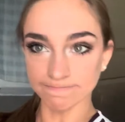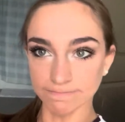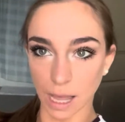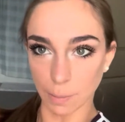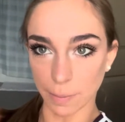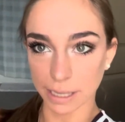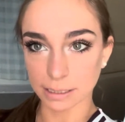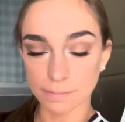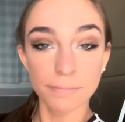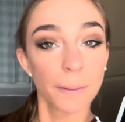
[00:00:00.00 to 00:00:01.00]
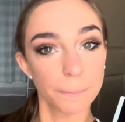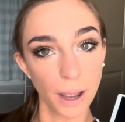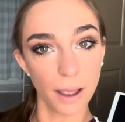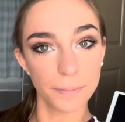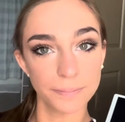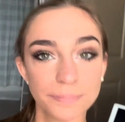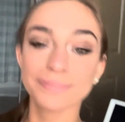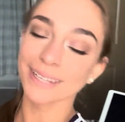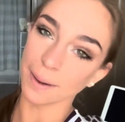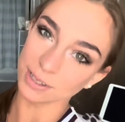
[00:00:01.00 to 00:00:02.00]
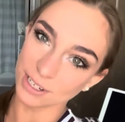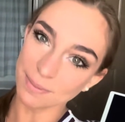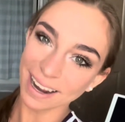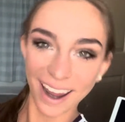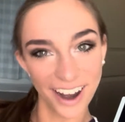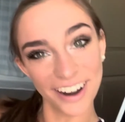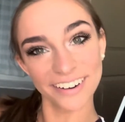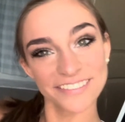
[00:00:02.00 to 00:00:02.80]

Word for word: not my best, but time to do my hair.